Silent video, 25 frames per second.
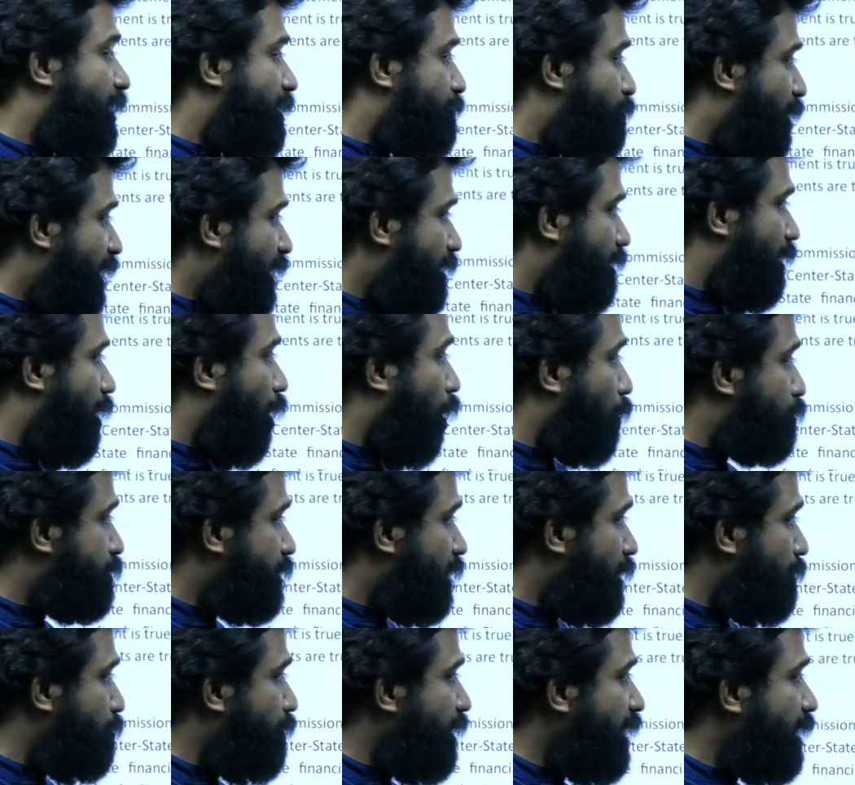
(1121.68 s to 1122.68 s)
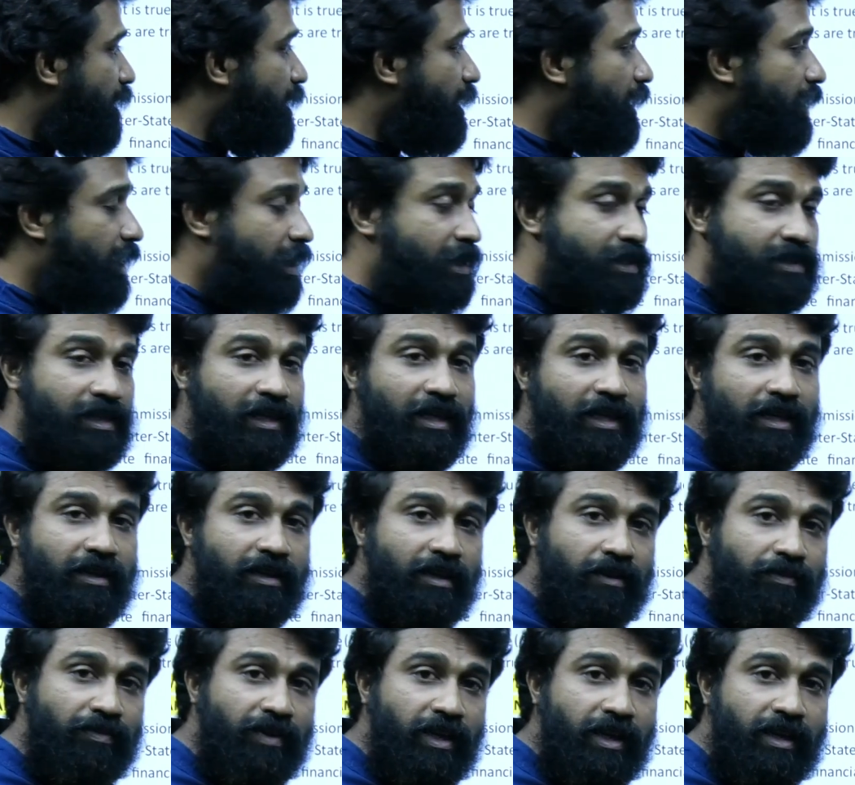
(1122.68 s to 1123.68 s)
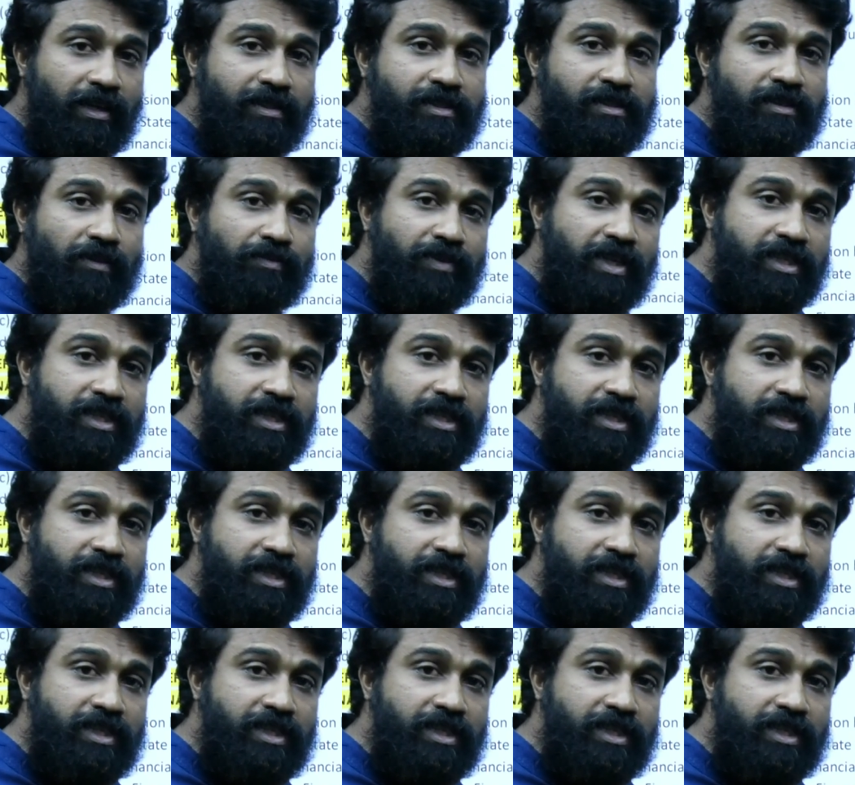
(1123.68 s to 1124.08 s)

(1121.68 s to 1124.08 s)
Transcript: But option B is an interference of